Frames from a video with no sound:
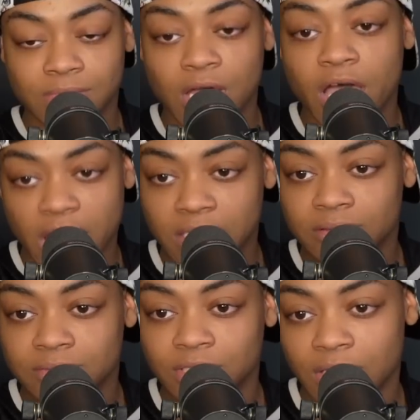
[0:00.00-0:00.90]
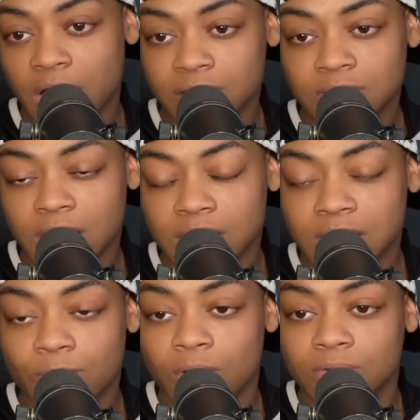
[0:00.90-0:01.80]
cut, you know, because
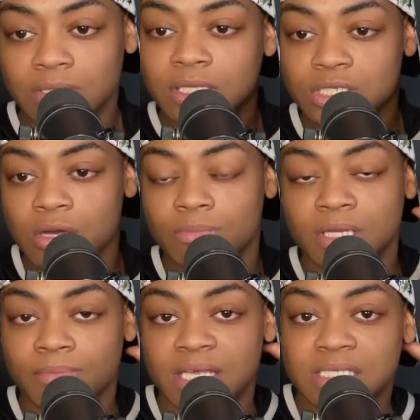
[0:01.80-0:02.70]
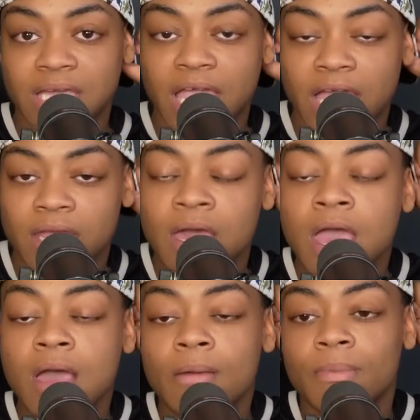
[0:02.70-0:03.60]
they want the show to be the best it can.
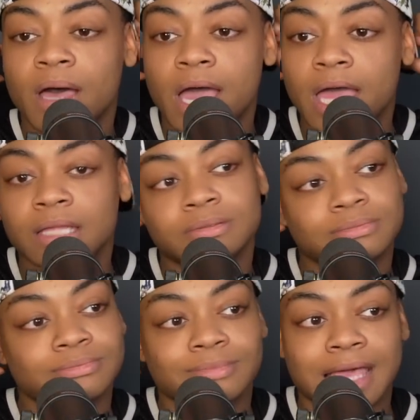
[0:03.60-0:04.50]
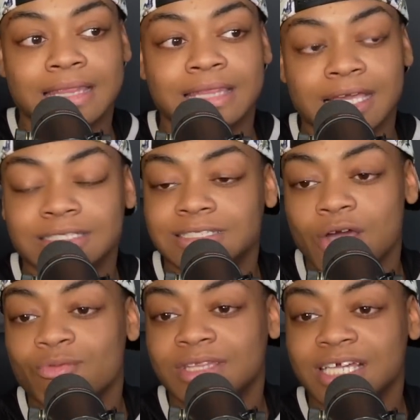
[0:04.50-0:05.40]
But they
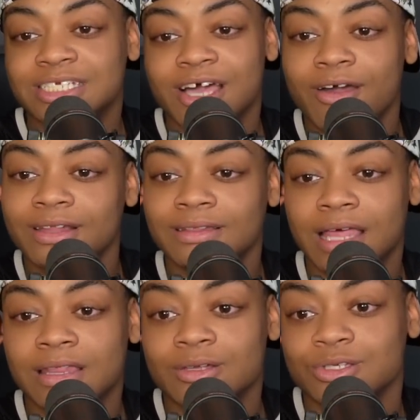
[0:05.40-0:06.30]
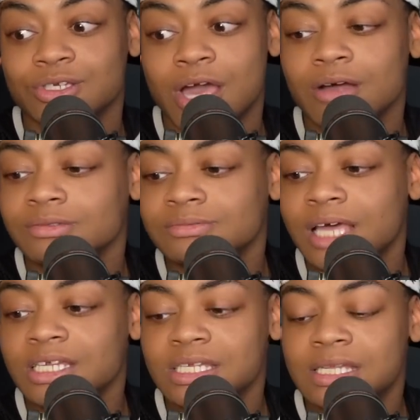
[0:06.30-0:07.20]
showed what they showed, and those, you know,
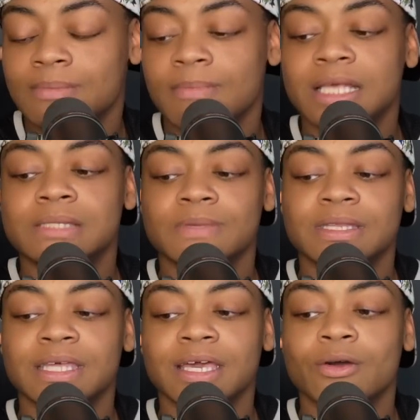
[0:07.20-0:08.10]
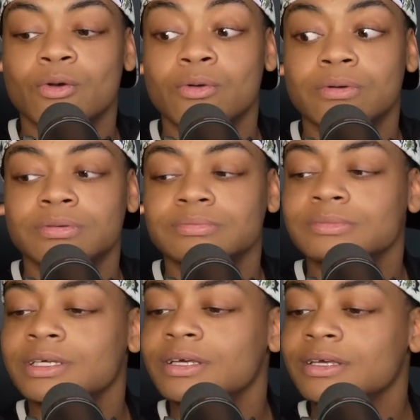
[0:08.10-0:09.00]
that just makes me think, ooh,
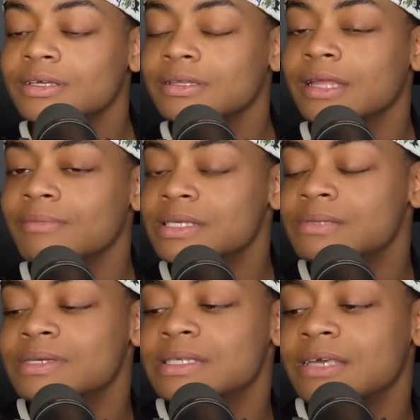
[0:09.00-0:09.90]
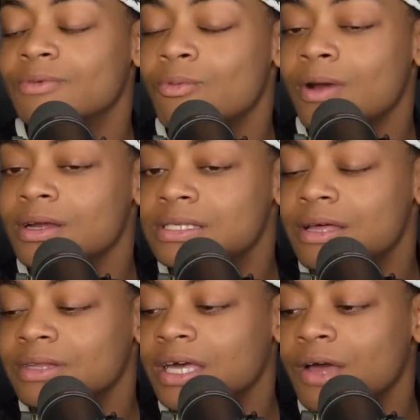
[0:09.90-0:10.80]
that must have been even worse
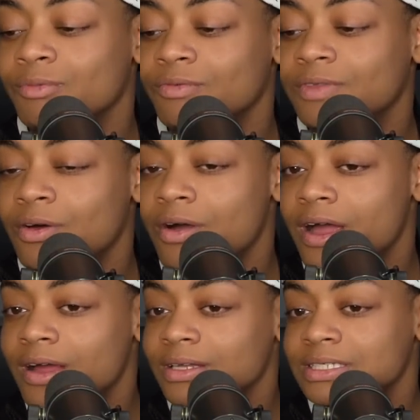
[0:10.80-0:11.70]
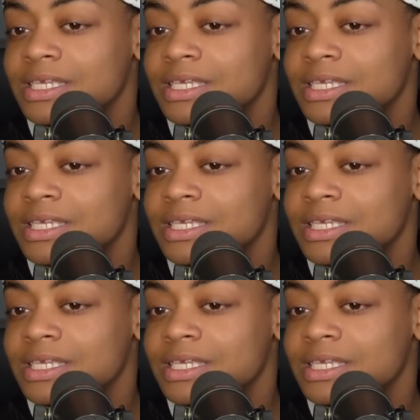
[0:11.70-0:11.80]
on the cutting room floor.